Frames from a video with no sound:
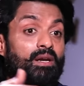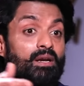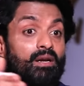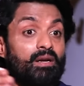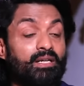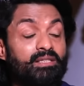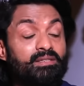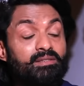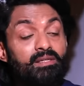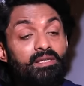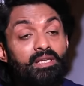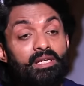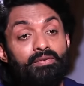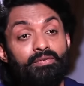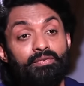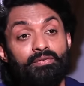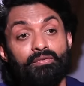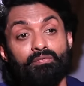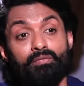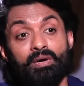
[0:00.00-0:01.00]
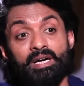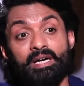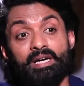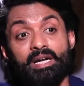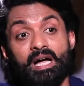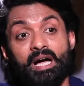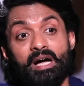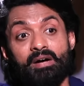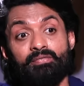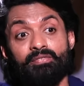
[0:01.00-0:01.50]
rest leave
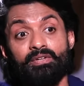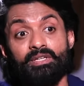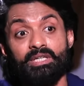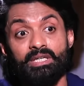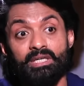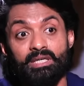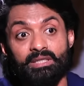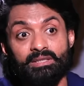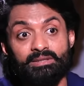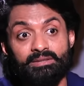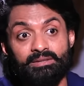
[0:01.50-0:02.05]
1.5 years.